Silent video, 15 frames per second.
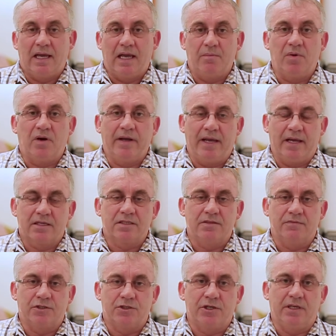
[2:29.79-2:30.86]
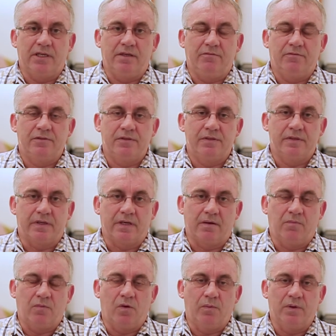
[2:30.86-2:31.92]
and my ex have achieved
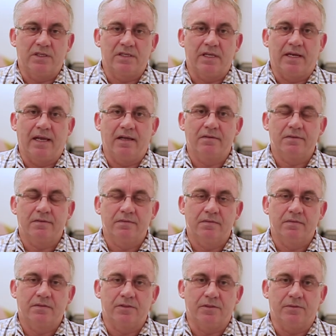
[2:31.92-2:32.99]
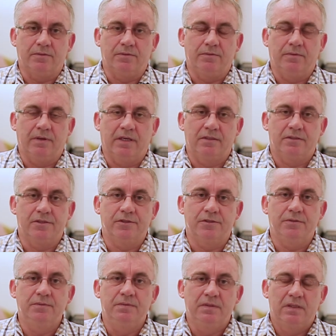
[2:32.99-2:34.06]
what we set out to do,